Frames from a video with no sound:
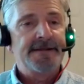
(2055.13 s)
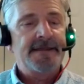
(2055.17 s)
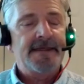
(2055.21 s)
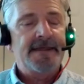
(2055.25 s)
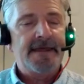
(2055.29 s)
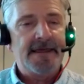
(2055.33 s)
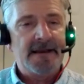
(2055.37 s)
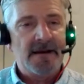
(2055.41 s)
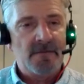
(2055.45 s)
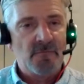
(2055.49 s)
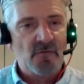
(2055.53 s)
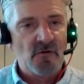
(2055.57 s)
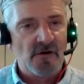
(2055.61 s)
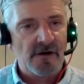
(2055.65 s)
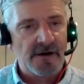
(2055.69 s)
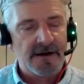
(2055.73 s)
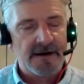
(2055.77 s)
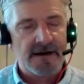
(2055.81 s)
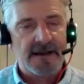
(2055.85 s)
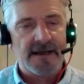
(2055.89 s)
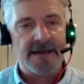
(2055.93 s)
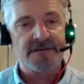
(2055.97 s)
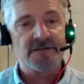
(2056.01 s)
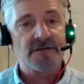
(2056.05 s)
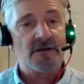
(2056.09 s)
and I'm
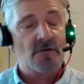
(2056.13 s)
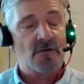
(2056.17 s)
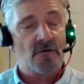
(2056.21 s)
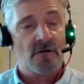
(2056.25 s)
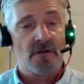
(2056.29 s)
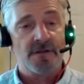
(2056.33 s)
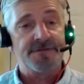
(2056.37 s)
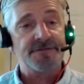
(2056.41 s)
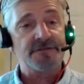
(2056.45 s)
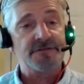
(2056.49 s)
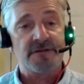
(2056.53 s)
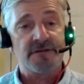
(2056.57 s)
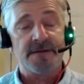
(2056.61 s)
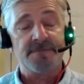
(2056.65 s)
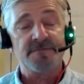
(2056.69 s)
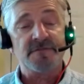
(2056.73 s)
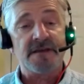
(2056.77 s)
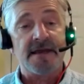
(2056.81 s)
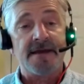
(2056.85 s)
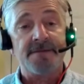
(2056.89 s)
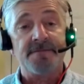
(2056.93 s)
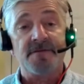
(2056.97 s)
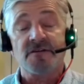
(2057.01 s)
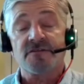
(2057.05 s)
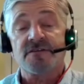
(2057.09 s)
organizing all at the same
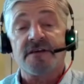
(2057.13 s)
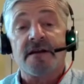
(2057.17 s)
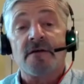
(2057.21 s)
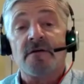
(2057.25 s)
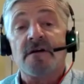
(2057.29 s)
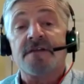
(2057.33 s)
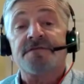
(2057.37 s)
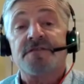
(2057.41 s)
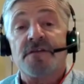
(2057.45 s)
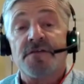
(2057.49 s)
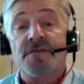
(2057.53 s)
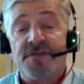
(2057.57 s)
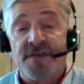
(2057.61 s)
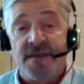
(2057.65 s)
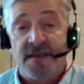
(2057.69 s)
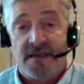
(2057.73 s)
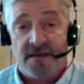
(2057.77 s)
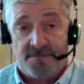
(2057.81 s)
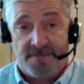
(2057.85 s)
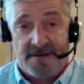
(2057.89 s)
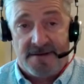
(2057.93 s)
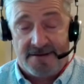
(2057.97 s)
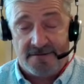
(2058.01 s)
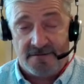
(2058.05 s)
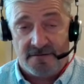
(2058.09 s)
time because I don't have to think
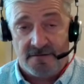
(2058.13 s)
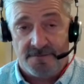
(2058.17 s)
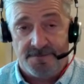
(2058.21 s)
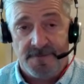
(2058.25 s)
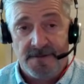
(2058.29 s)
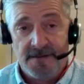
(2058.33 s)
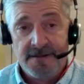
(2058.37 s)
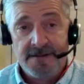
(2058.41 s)
about them.